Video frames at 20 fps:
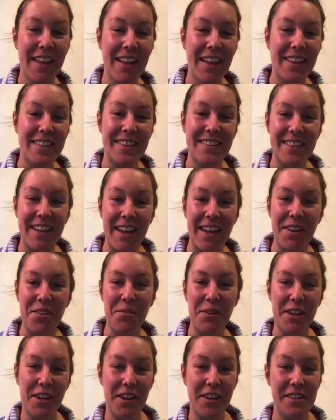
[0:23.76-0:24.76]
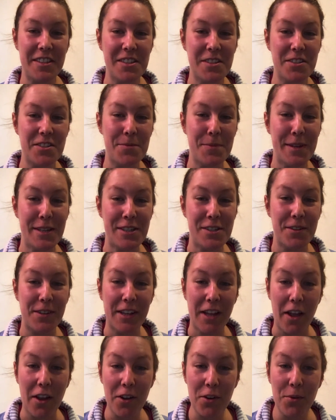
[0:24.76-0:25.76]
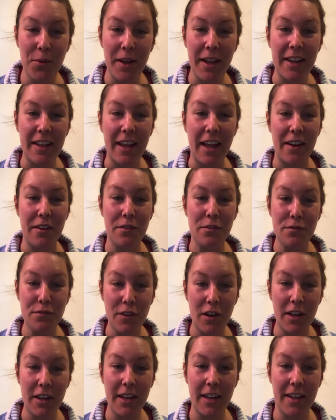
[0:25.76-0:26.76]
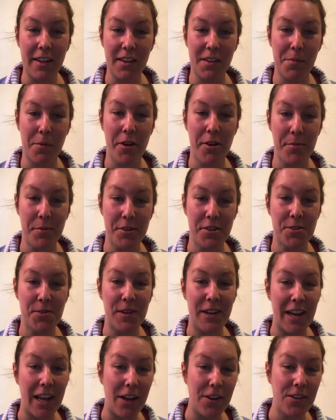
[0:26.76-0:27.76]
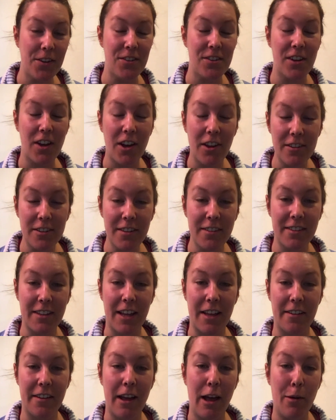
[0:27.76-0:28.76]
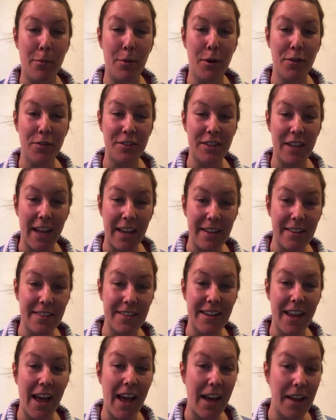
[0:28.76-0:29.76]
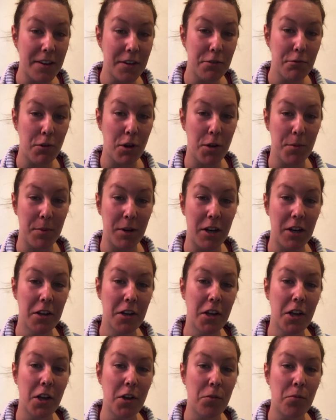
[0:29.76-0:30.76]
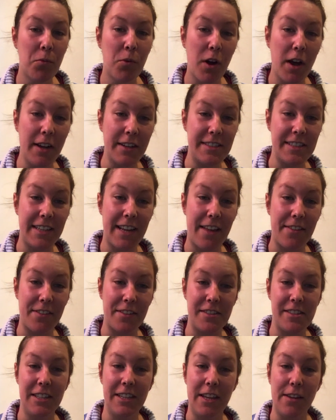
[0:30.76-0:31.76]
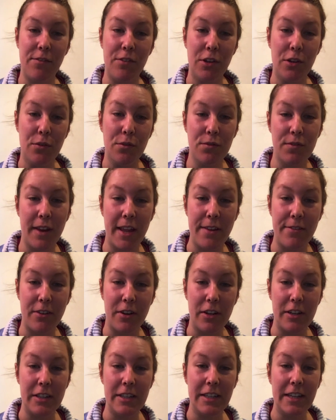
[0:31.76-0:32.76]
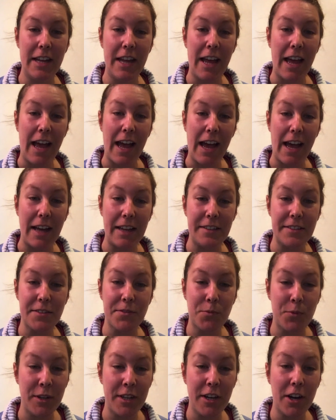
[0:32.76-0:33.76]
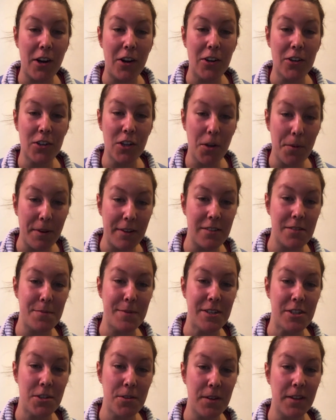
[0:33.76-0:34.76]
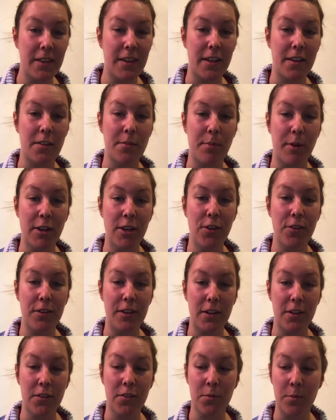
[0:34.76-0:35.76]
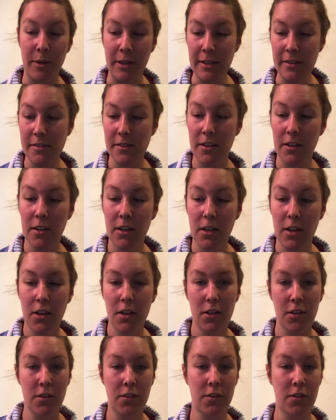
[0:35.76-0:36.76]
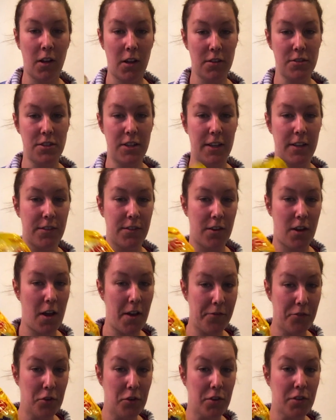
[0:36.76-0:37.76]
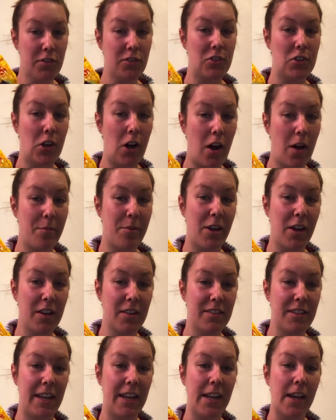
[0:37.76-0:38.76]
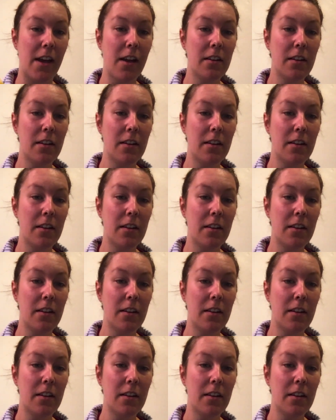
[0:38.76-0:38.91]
Today we're going to be doing a quick and fun experiment to allow you to understand how both taste and aroma work together to give you flavour. And we are going to be doing this by using a sweet, such as I've got a Starburst here,